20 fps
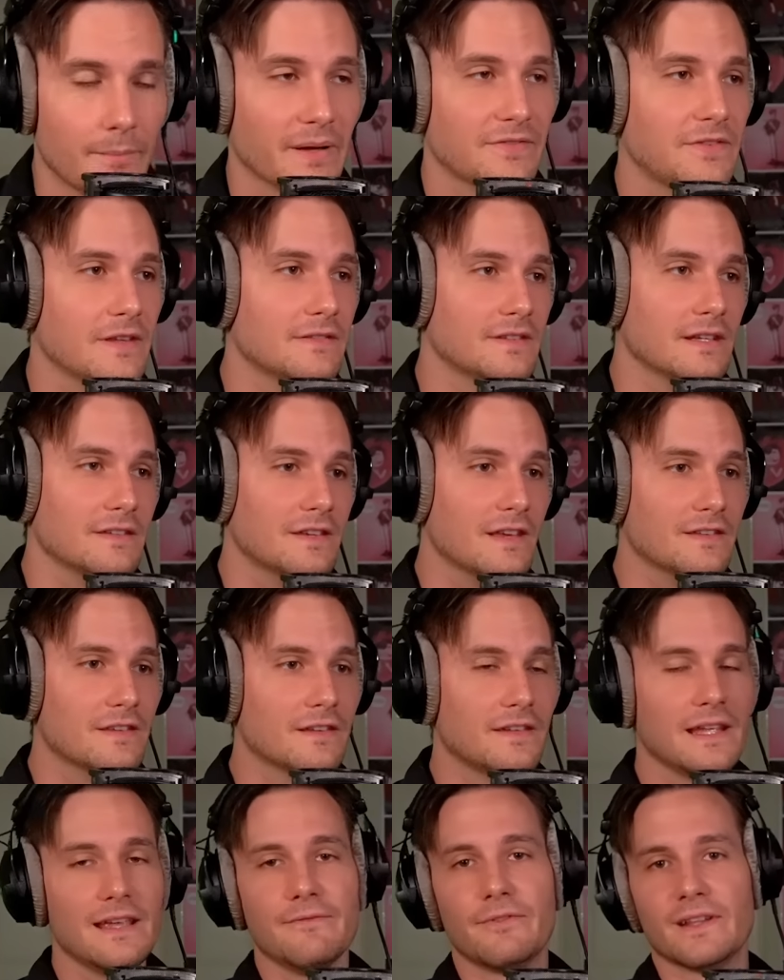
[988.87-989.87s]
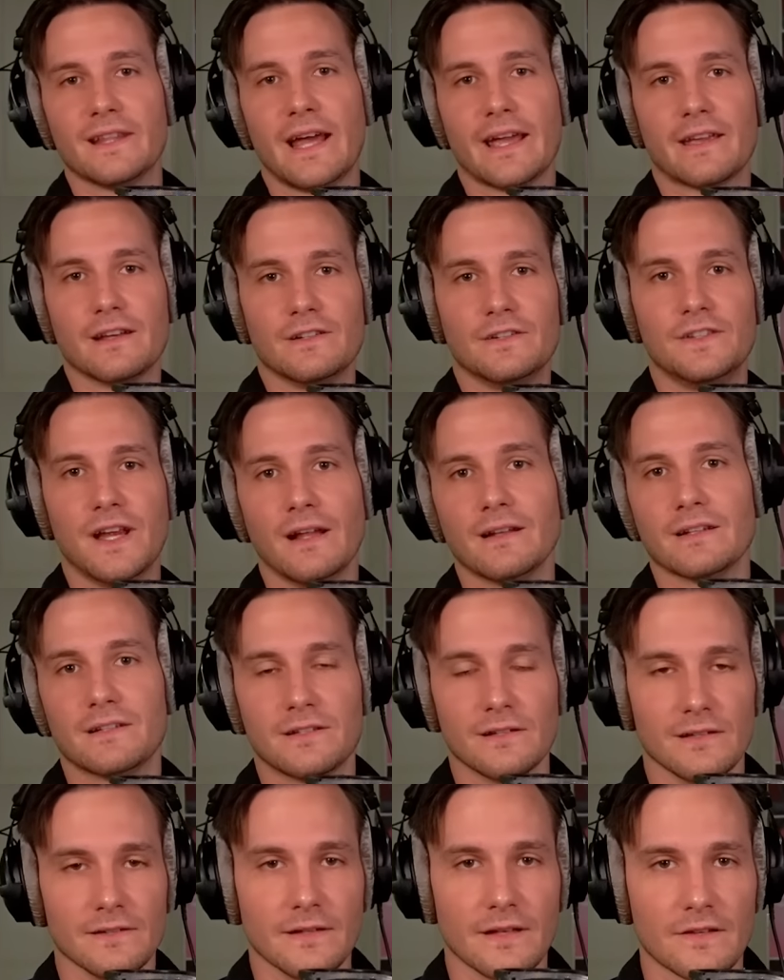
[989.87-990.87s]
But this isn't even like a
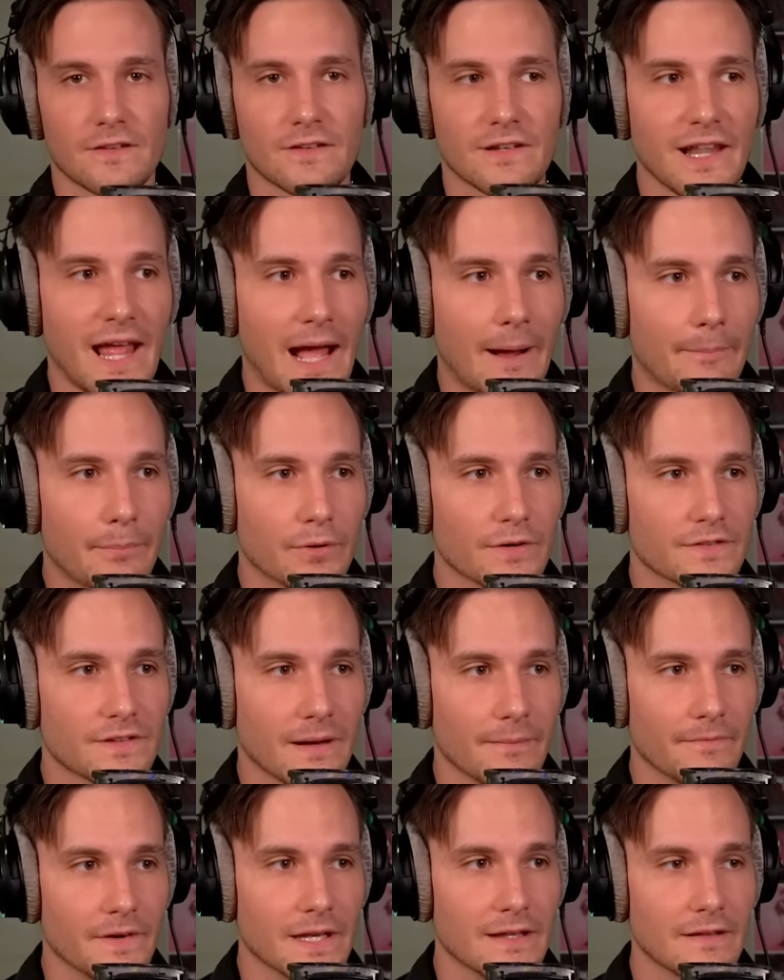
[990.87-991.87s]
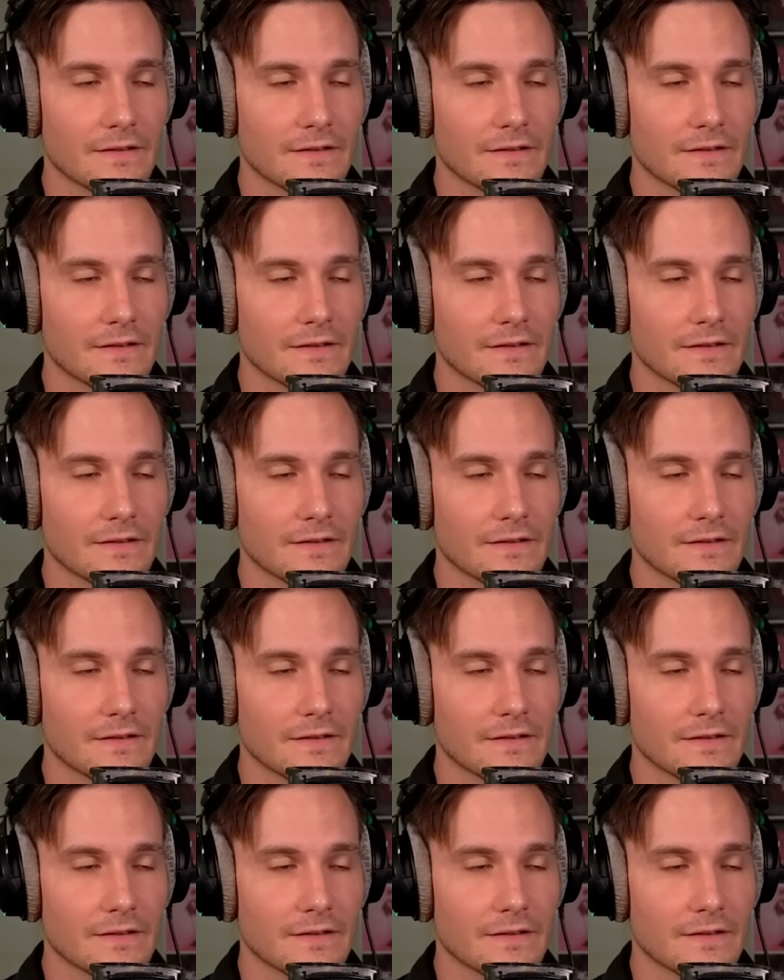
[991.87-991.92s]
gentle slap or something.